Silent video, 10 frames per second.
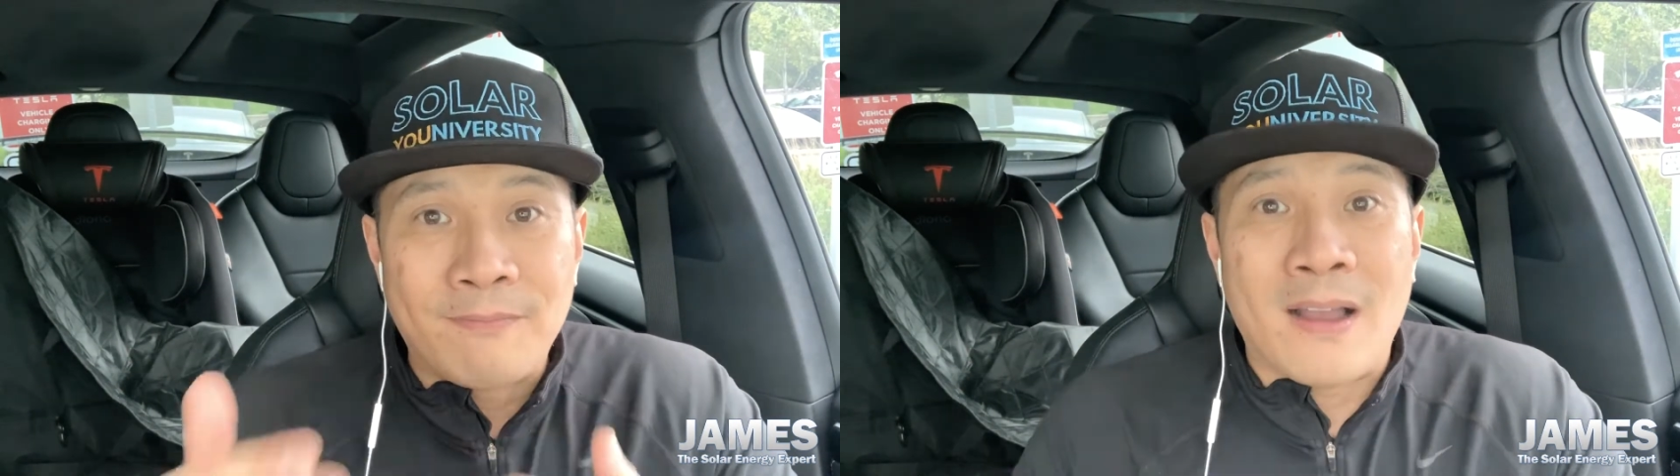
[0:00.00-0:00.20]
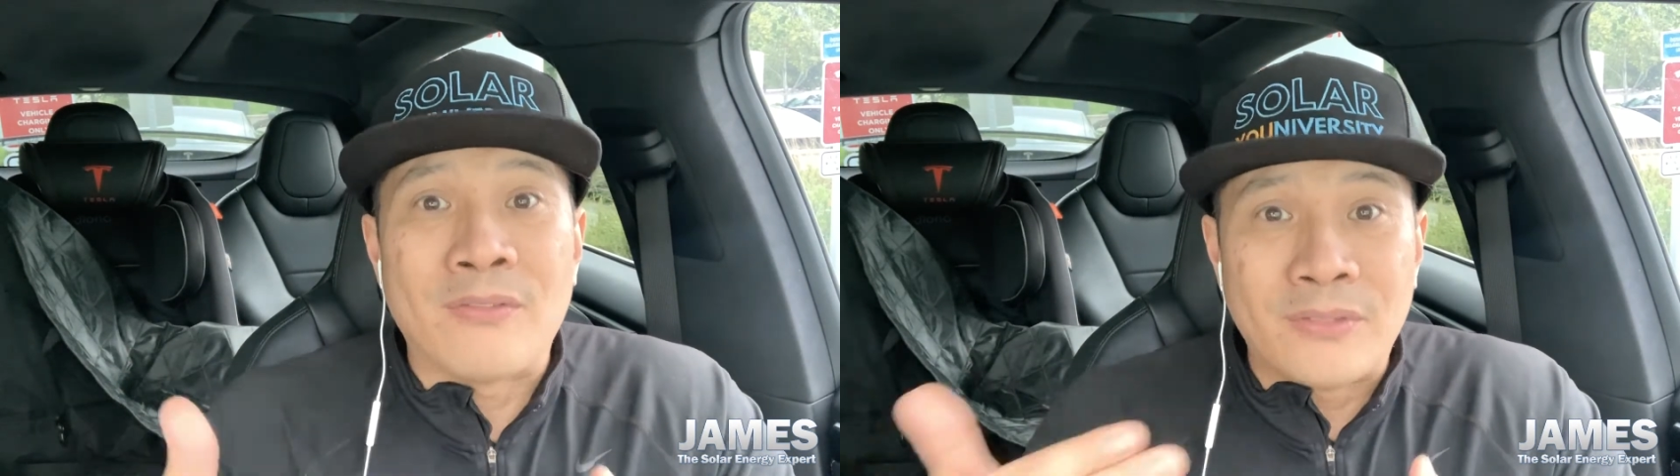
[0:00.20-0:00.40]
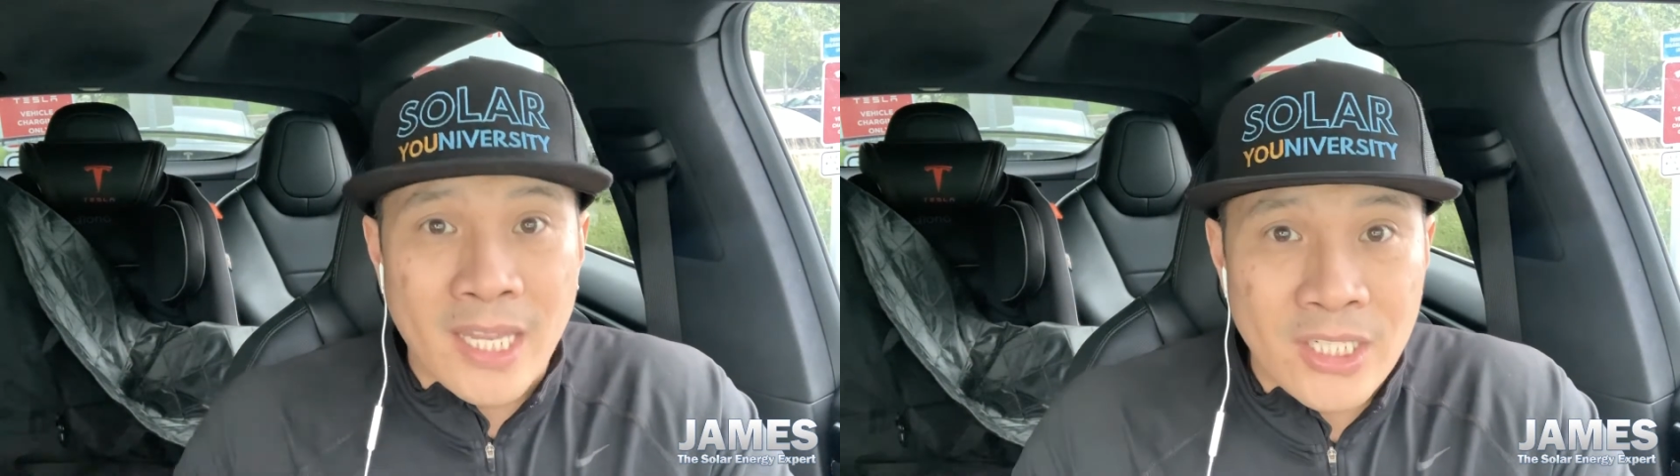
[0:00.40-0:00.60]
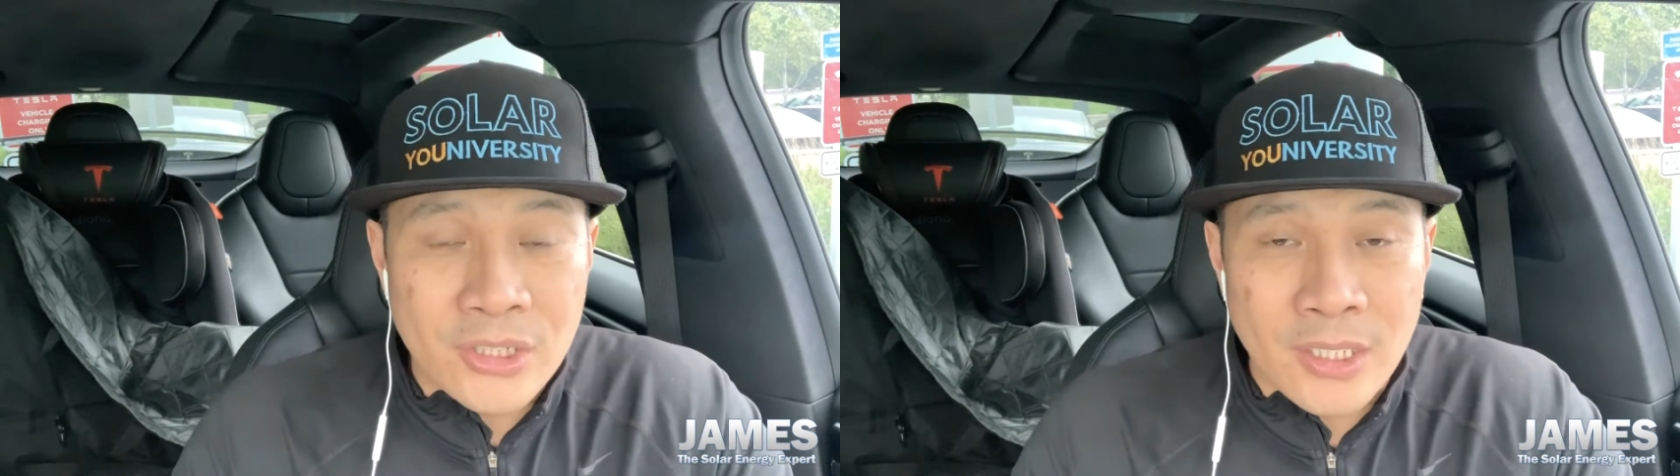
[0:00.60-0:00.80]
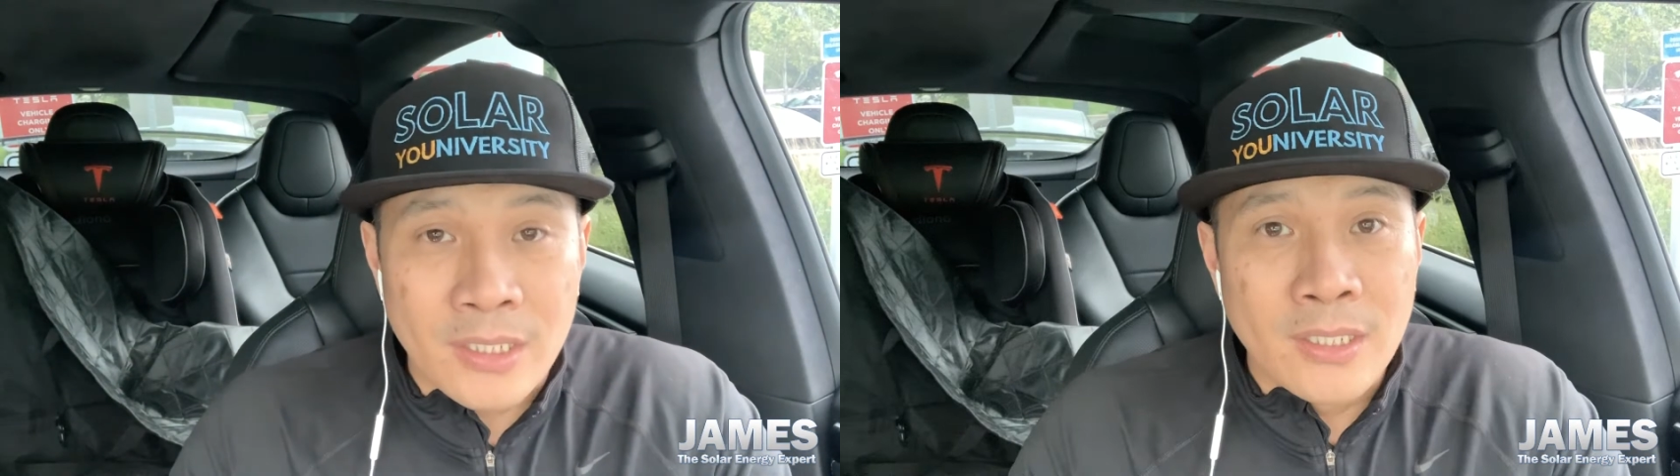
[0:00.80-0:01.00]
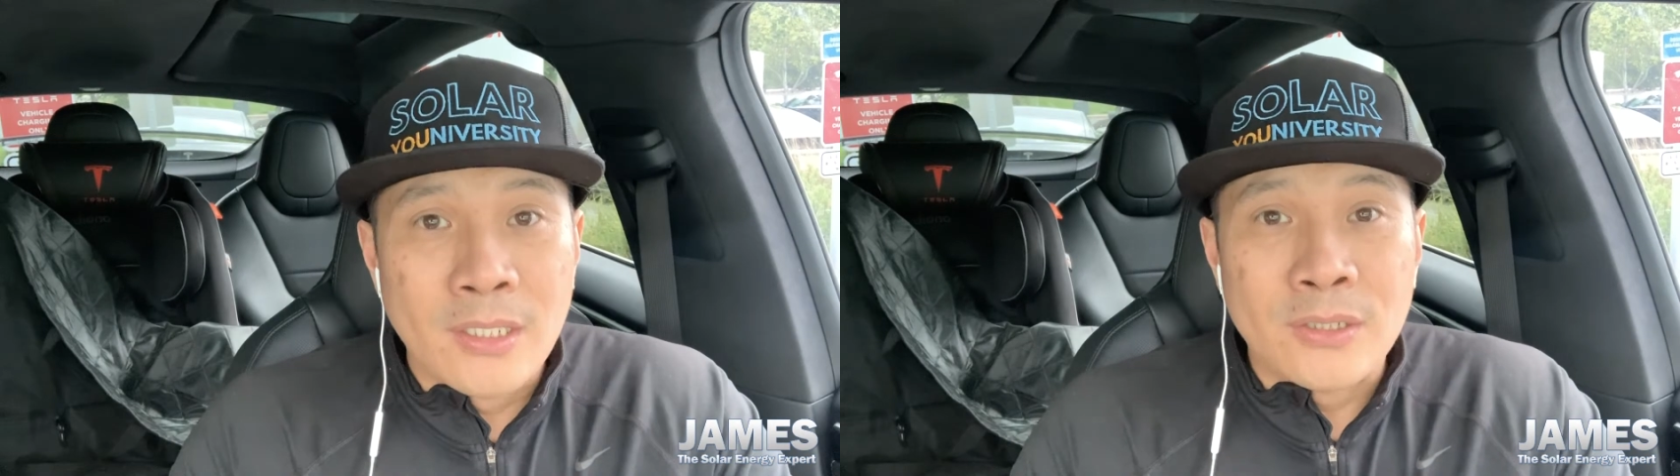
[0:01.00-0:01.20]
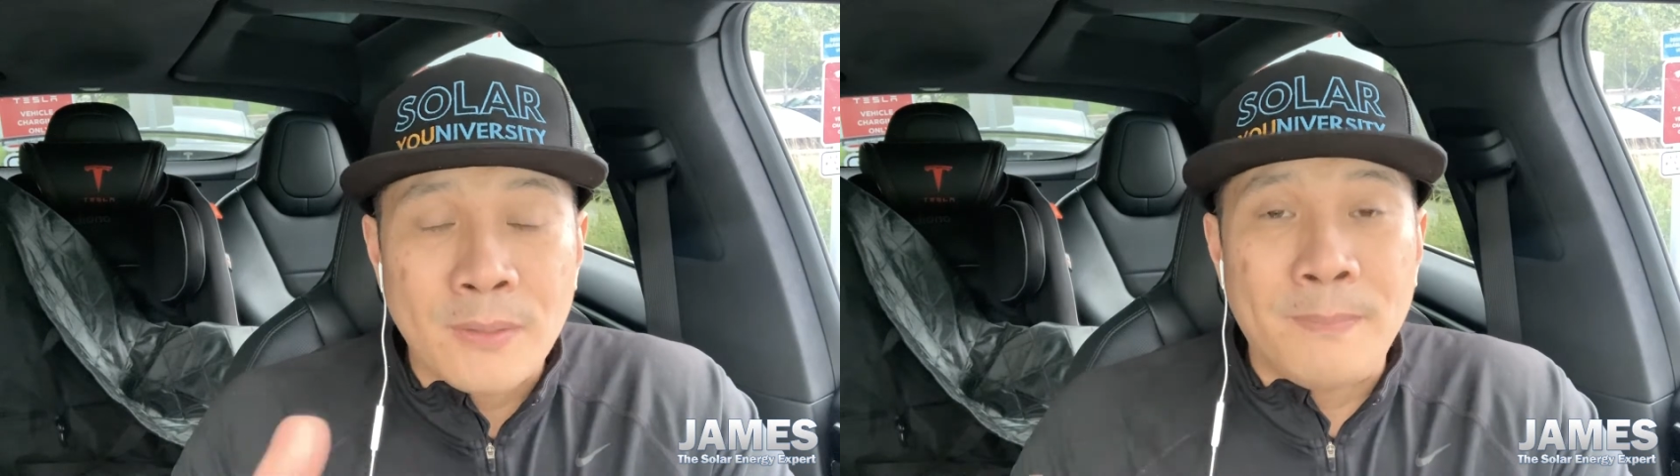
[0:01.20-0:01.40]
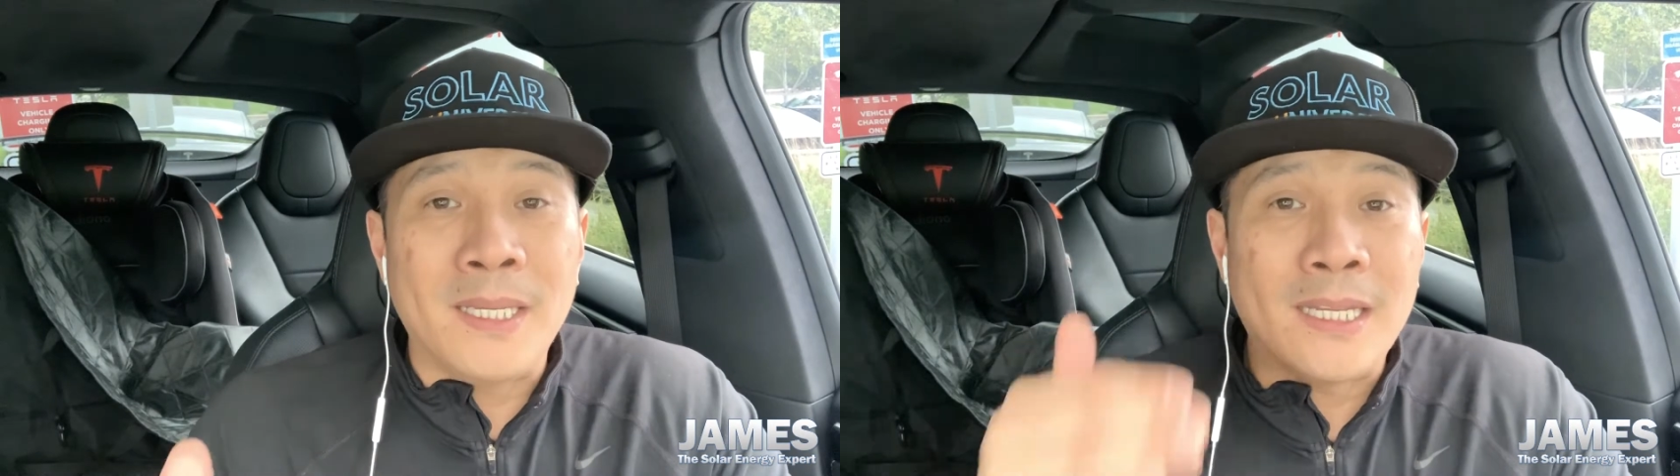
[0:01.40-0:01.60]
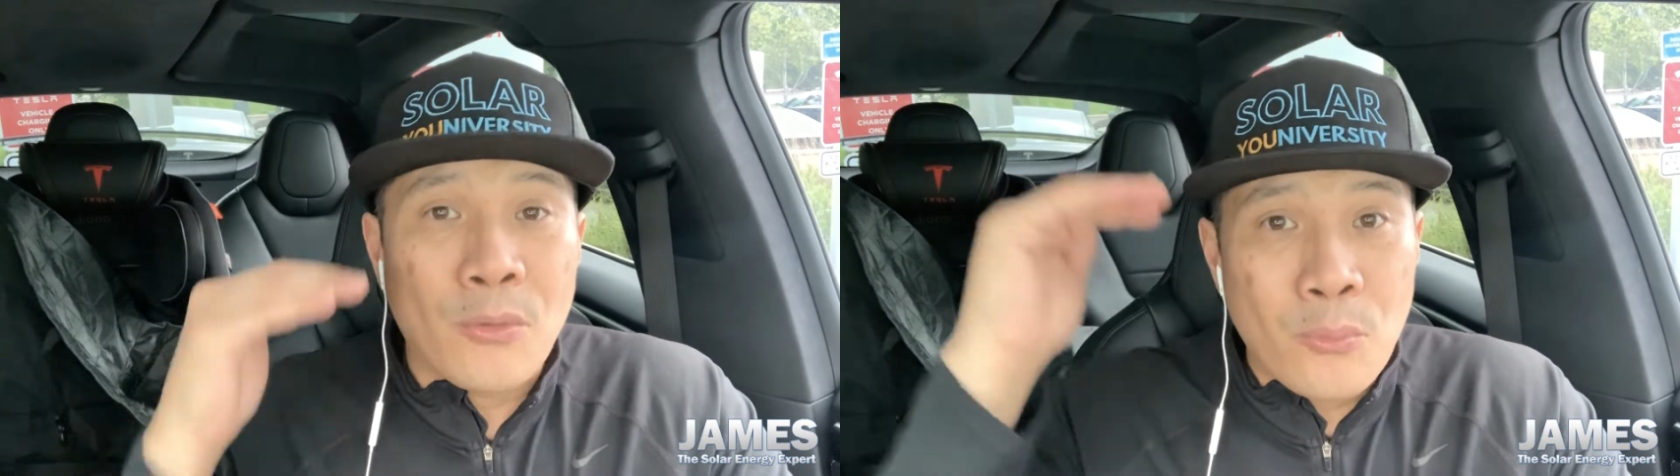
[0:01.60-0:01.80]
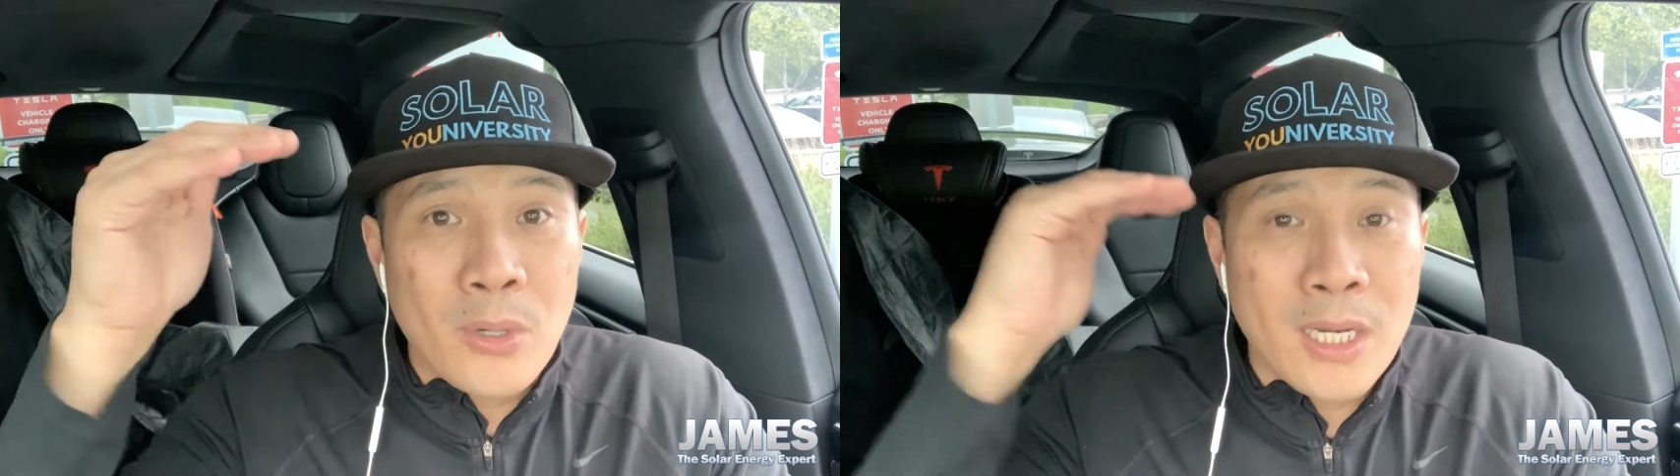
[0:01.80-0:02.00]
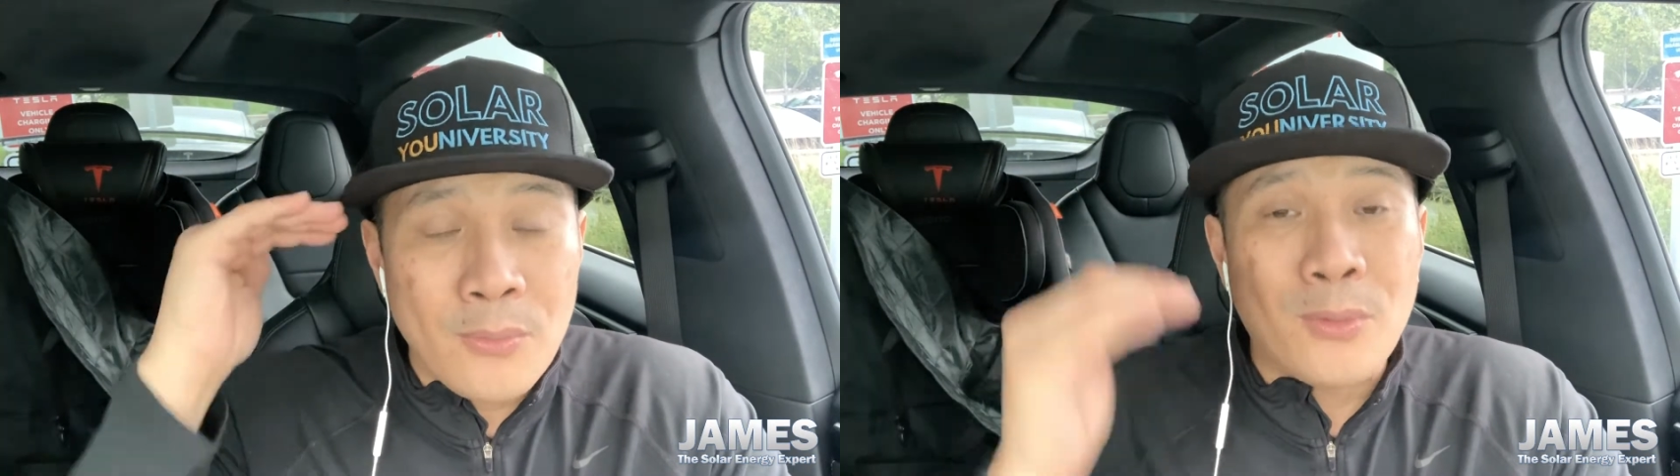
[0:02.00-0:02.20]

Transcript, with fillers: foundation to being a really,